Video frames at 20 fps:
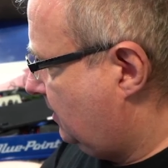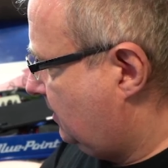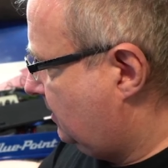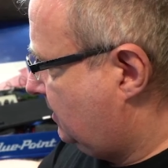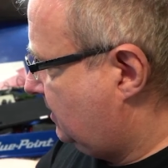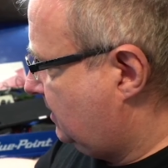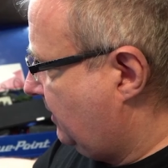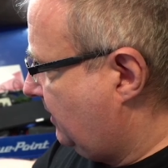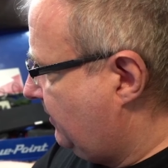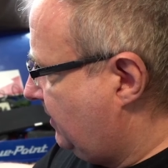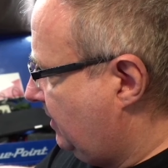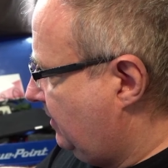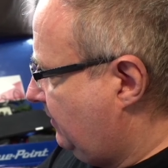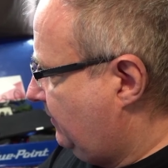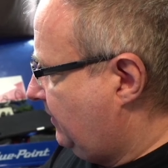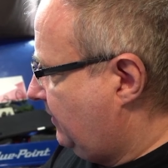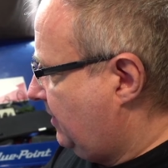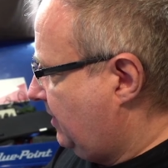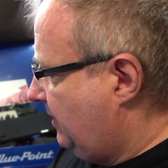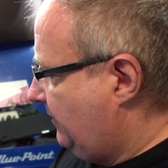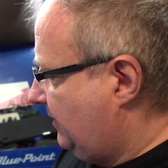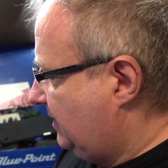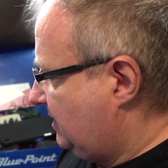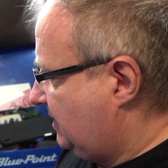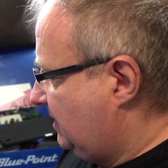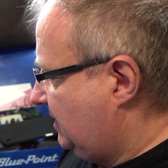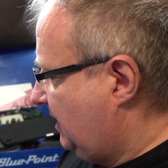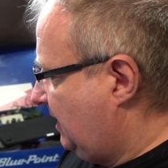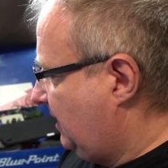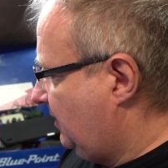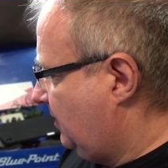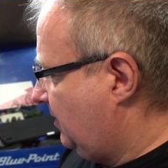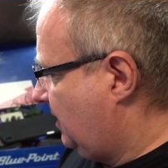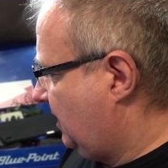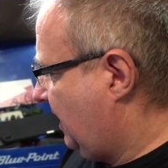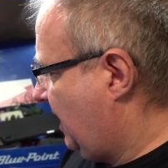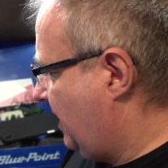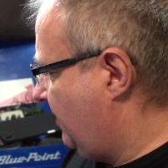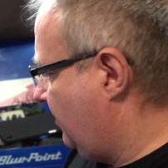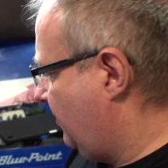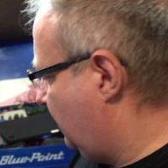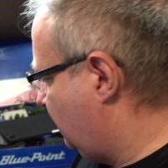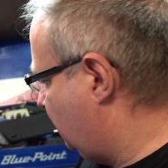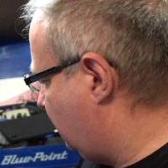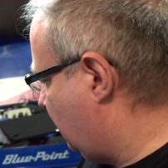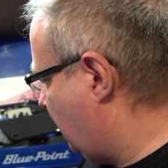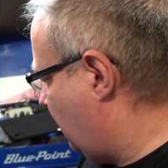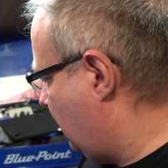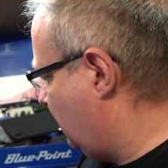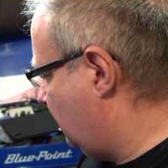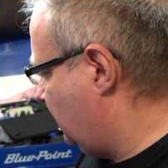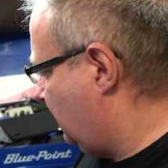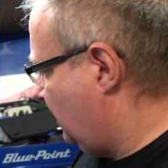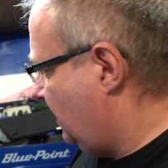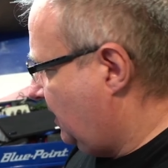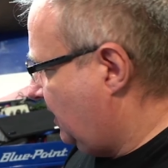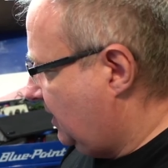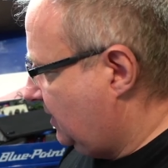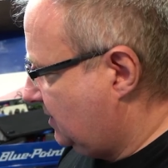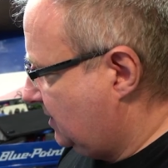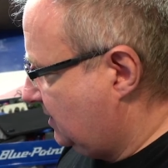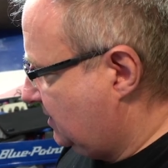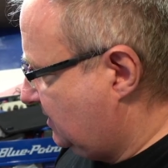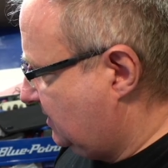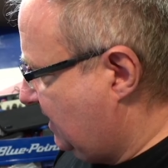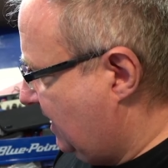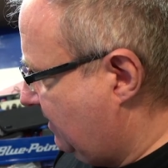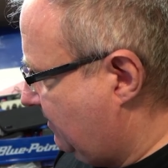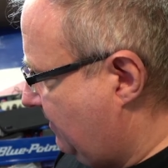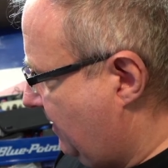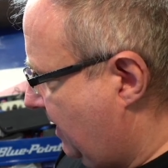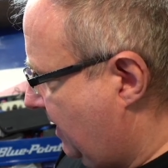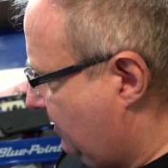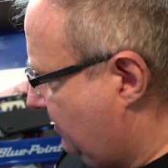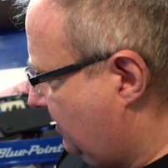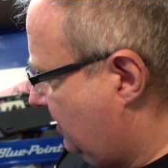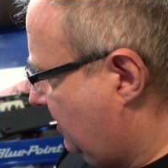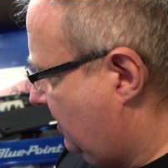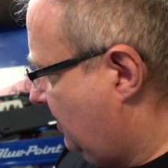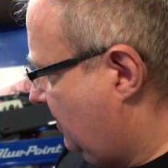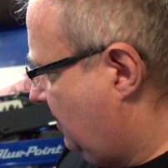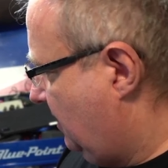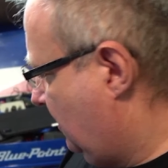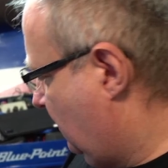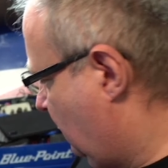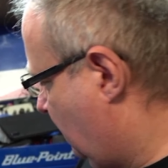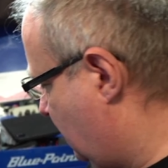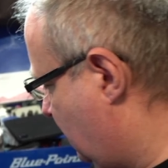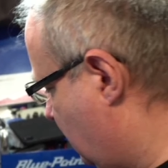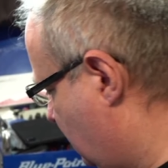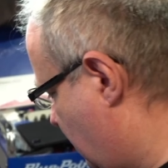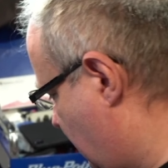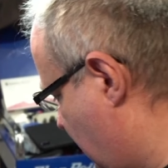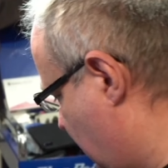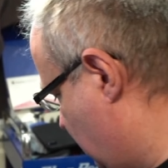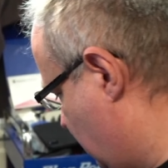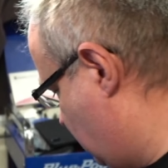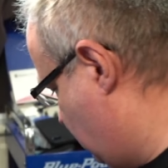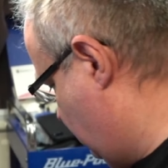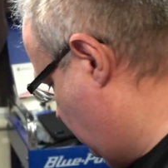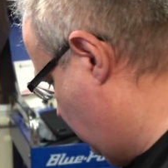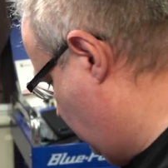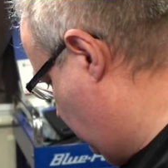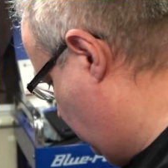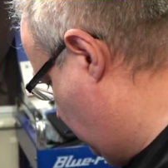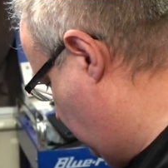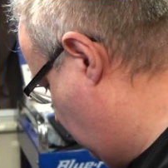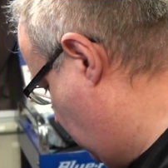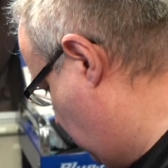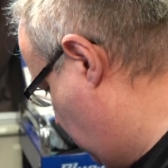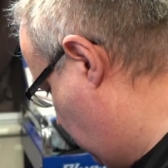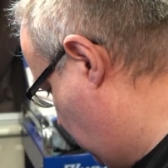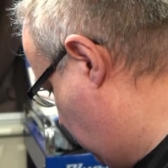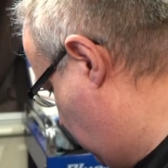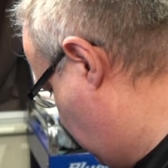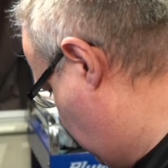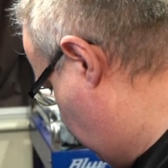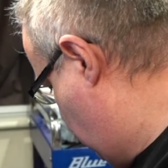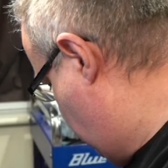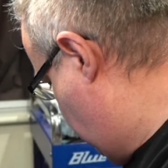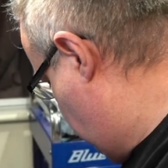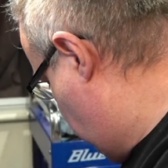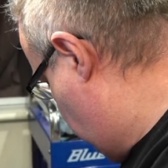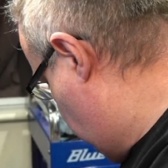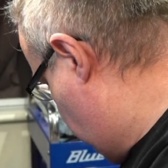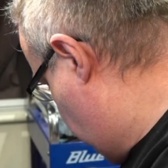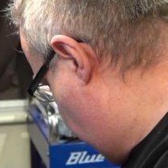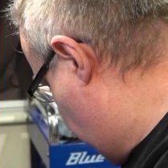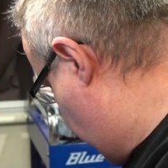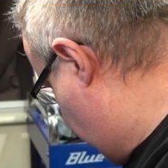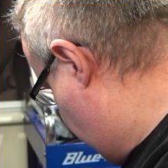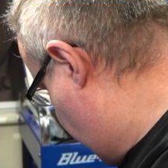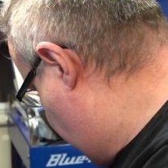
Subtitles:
705. It's a Neewer camera stand. It's a Z mount. Quite like them. I